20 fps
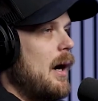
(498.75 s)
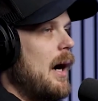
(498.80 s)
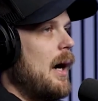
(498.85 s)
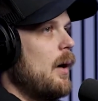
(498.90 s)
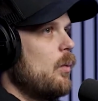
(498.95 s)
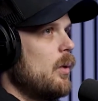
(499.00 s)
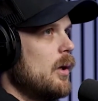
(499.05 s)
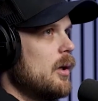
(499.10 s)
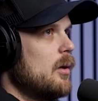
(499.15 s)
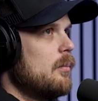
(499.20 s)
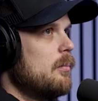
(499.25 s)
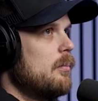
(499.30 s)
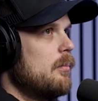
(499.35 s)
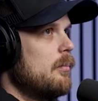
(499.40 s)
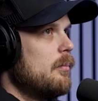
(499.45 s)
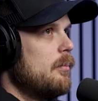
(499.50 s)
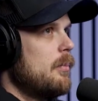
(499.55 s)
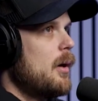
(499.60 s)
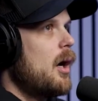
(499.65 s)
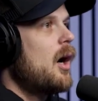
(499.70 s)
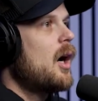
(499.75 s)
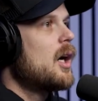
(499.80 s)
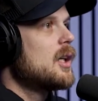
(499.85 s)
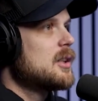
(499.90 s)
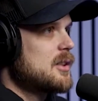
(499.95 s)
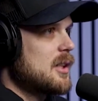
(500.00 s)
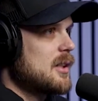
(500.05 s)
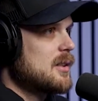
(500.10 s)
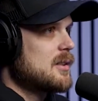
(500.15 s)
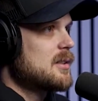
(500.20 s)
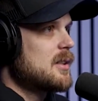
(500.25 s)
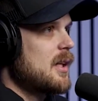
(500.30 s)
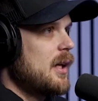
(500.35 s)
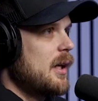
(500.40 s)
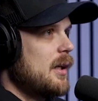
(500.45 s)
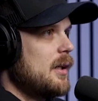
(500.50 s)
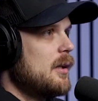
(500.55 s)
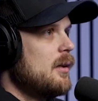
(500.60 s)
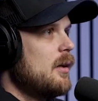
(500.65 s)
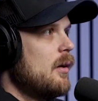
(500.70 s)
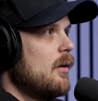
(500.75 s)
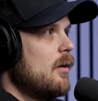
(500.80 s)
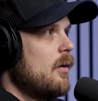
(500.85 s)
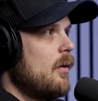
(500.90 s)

I will pause and say